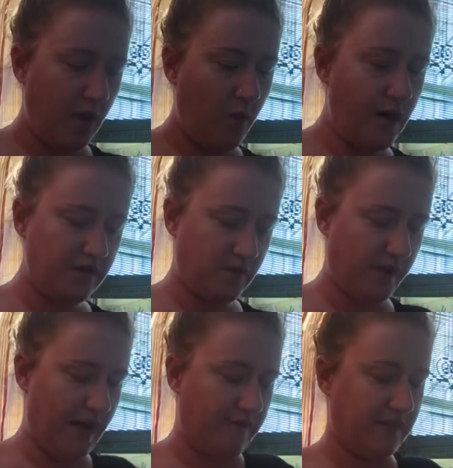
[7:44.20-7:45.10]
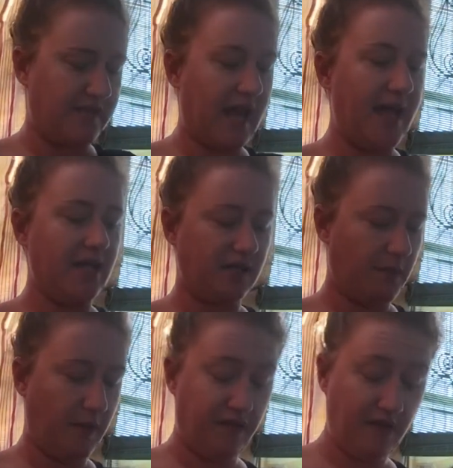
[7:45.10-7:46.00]
What else do I have in this? I ended
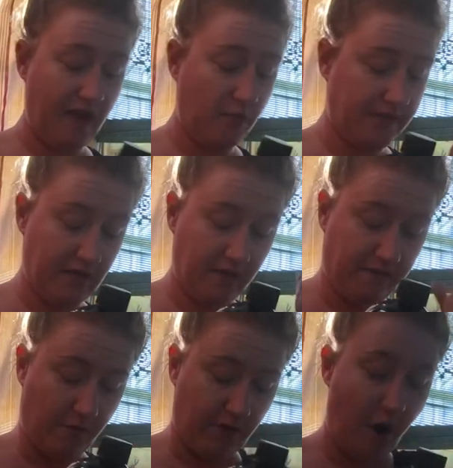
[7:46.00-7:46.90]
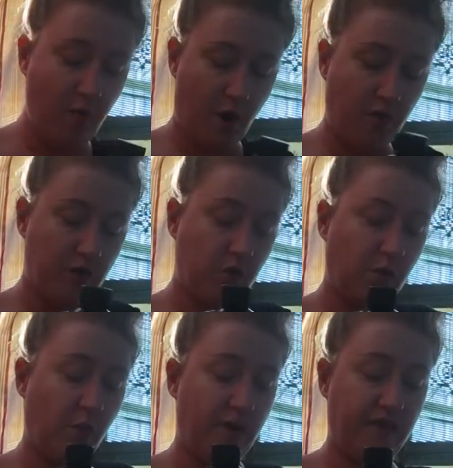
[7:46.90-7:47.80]
up, I think that was it for, oh no, there's
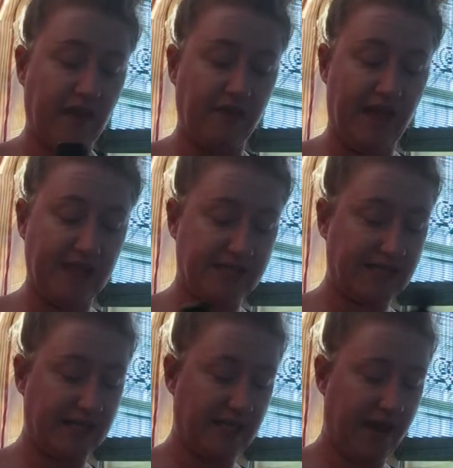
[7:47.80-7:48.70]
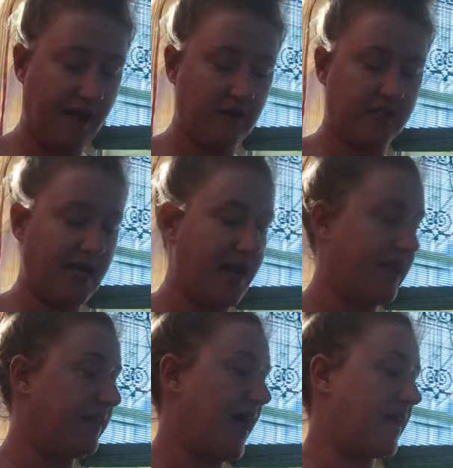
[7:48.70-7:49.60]
one more thing in that skincare set,
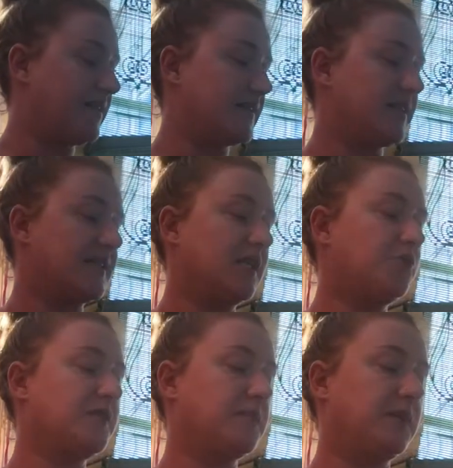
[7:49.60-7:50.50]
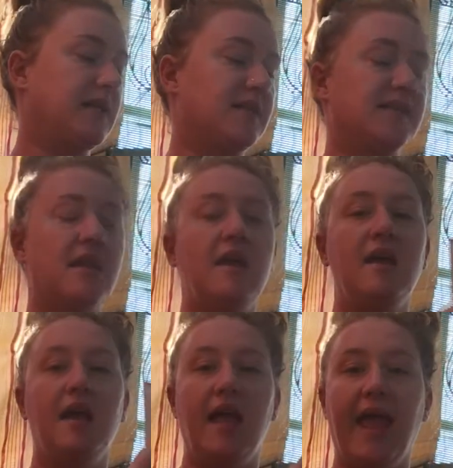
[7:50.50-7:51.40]
and that is the Citrus Bliss
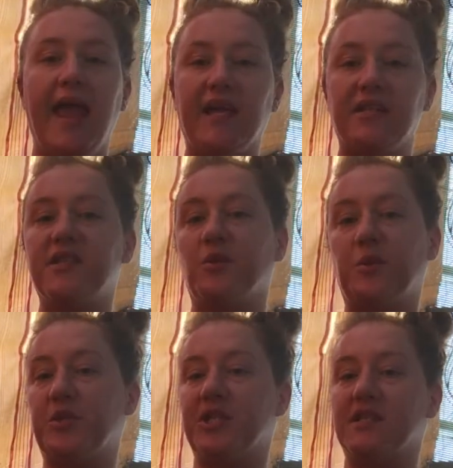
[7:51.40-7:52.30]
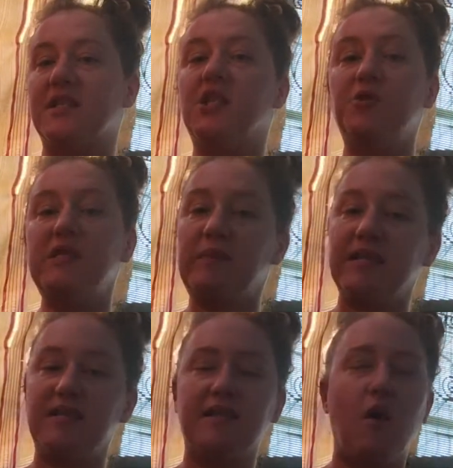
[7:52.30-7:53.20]
hand lotion. Citrus
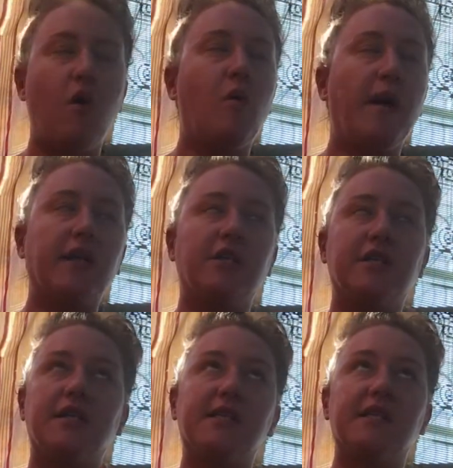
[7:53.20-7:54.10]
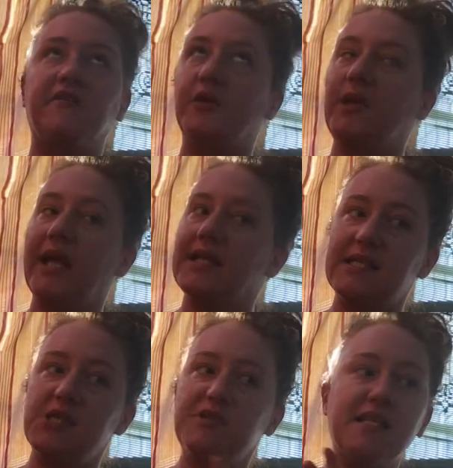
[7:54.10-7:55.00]
Bliss is, oh my goodness, if you like
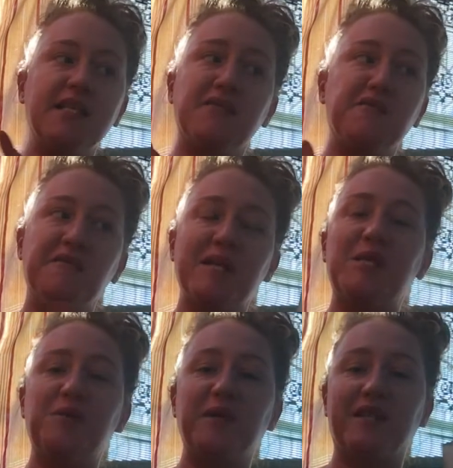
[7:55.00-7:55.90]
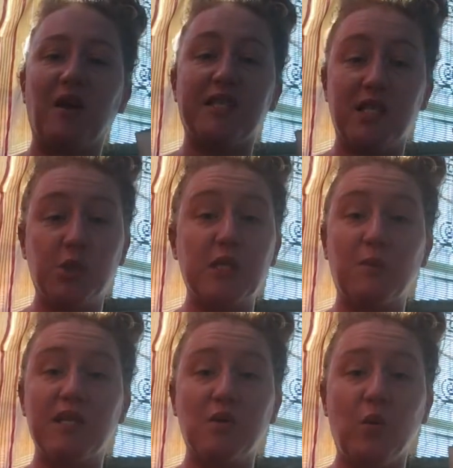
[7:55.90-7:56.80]
citruses or you're into it, the Citrus
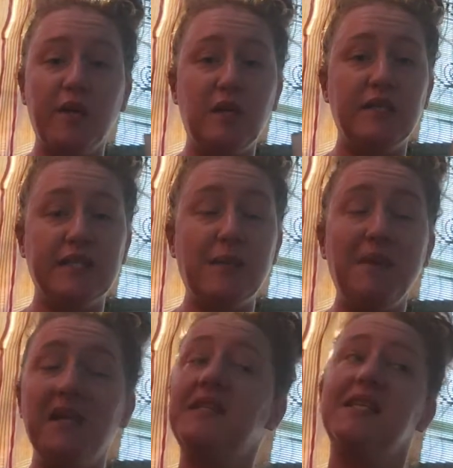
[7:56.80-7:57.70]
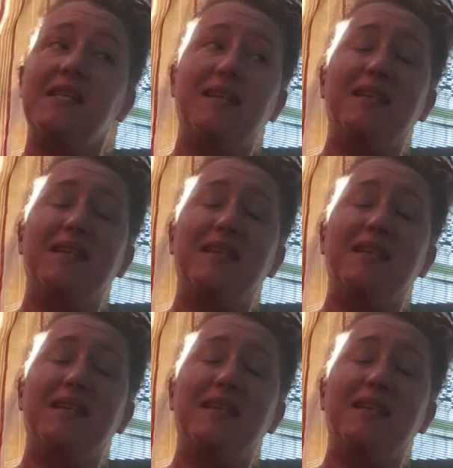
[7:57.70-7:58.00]
Bliss oil, it's amazing.